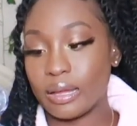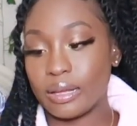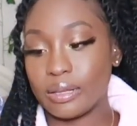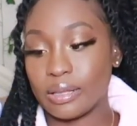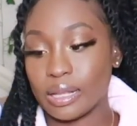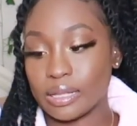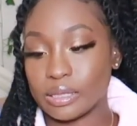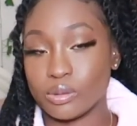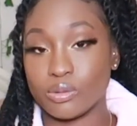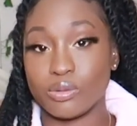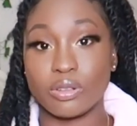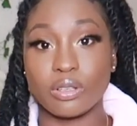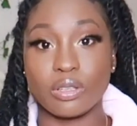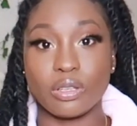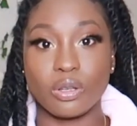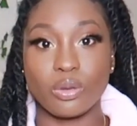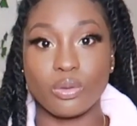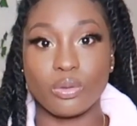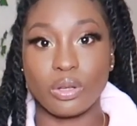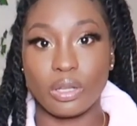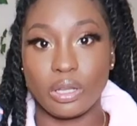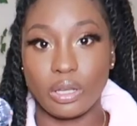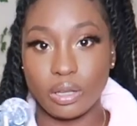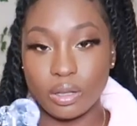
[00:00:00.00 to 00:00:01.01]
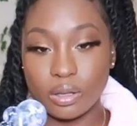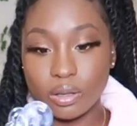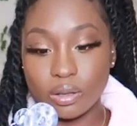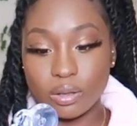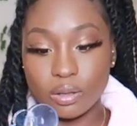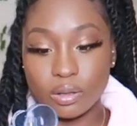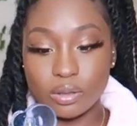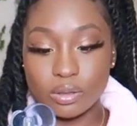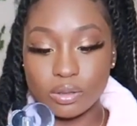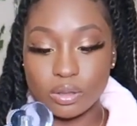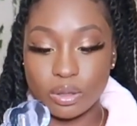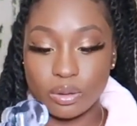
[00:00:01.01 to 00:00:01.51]
That's really unique.
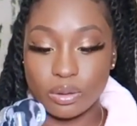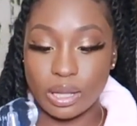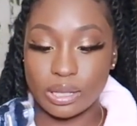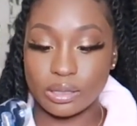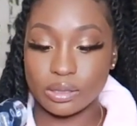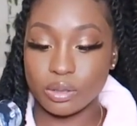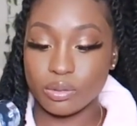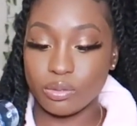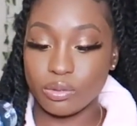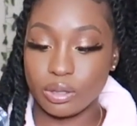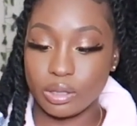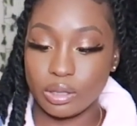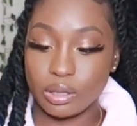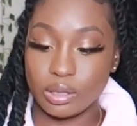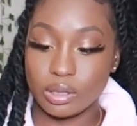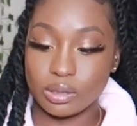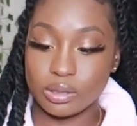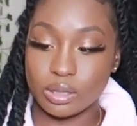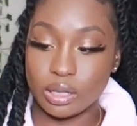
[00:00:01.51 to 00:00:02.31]
So that's a really good